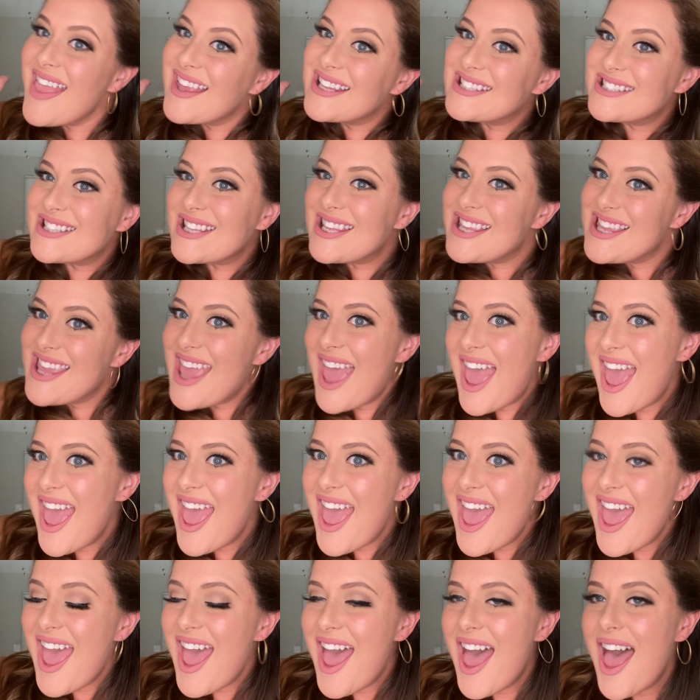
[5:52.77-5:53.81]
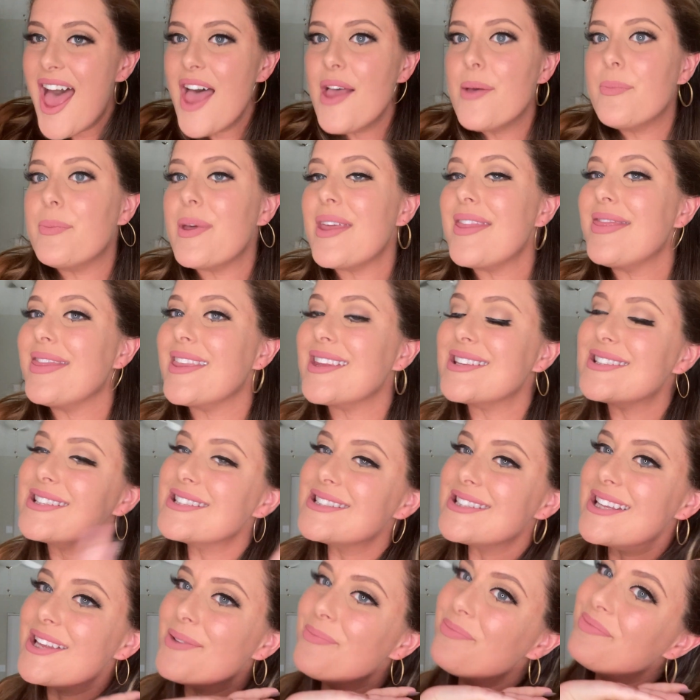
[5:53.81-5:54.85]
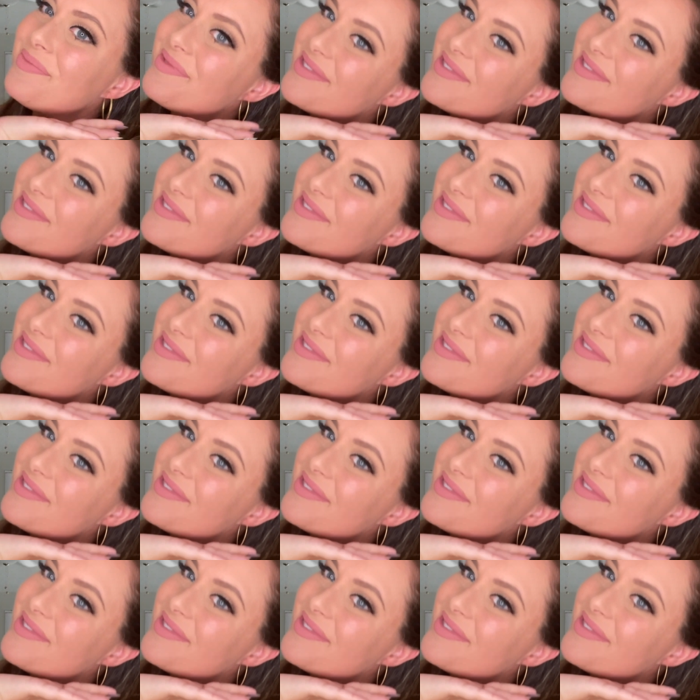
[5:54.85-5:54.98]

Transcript: So yeah, but this is them.